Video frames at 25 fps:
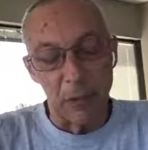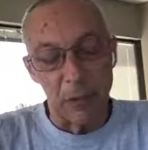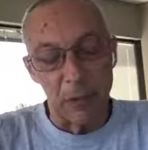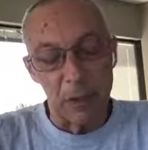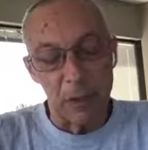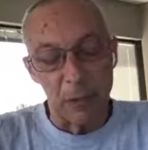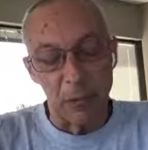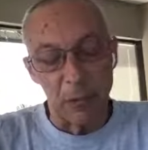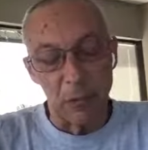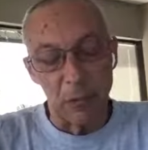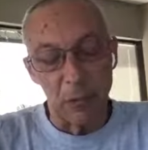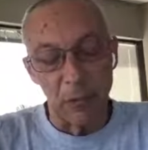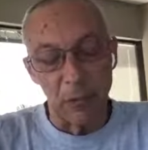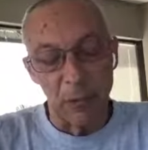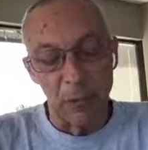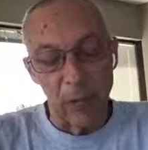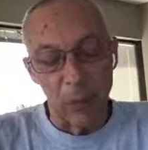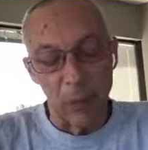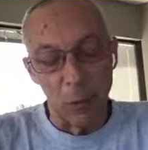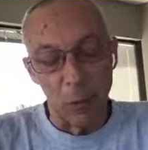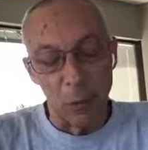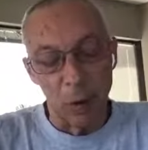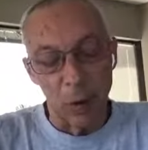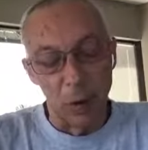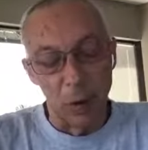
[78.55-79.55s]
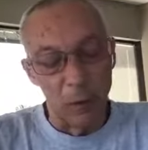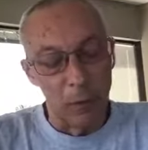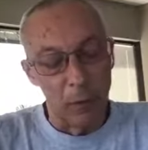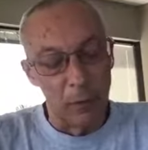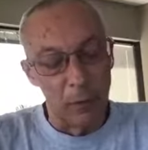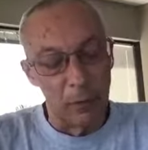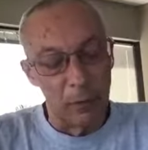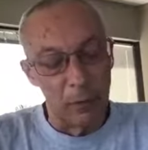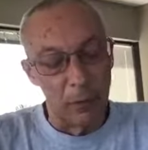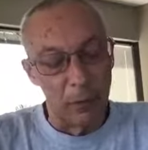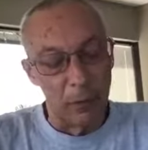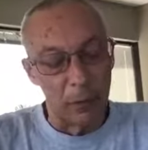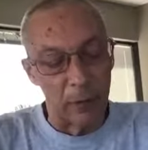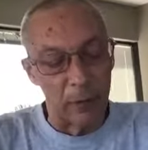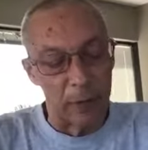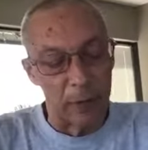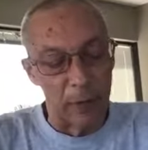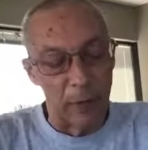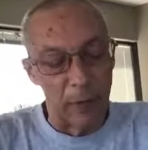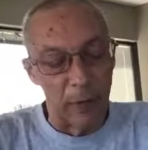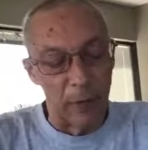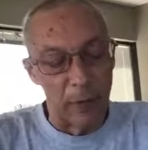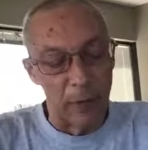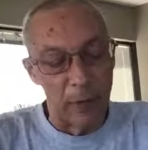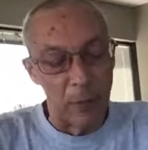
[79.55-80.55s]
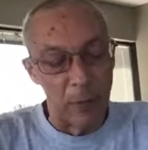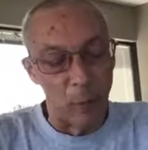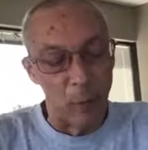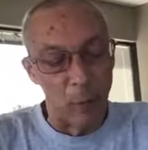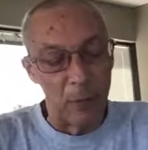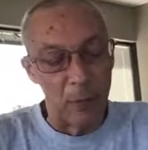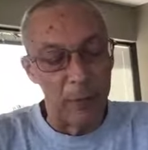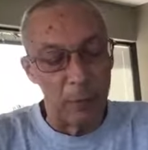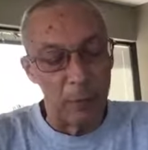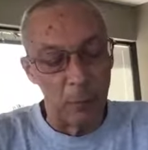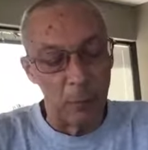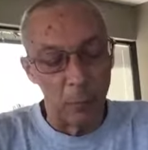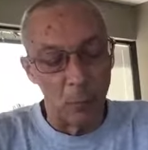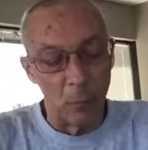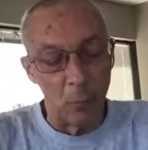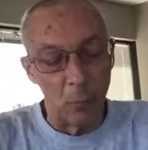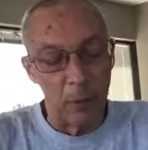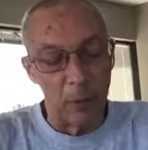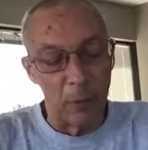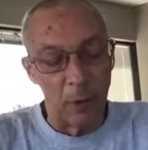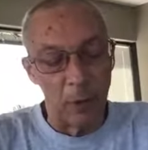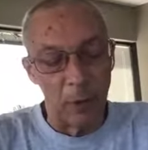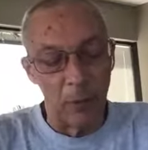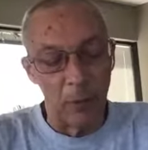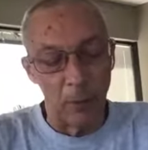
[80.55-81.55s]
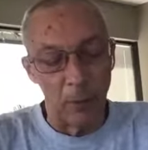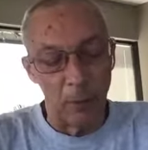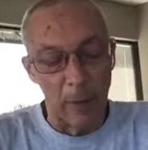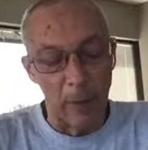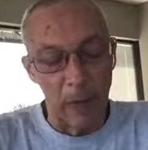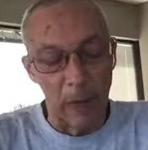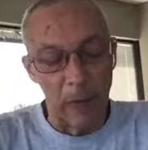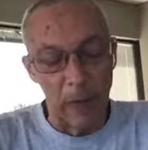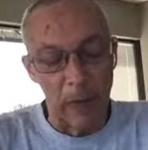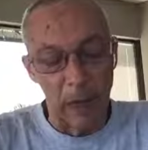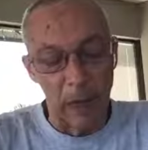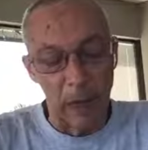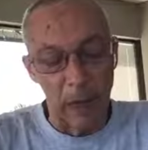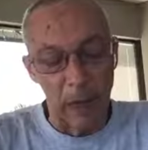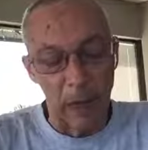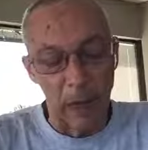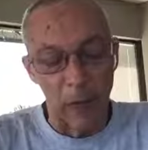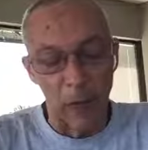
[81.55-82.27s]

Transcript: the general evaluator conducts the evaluation portion of the meeting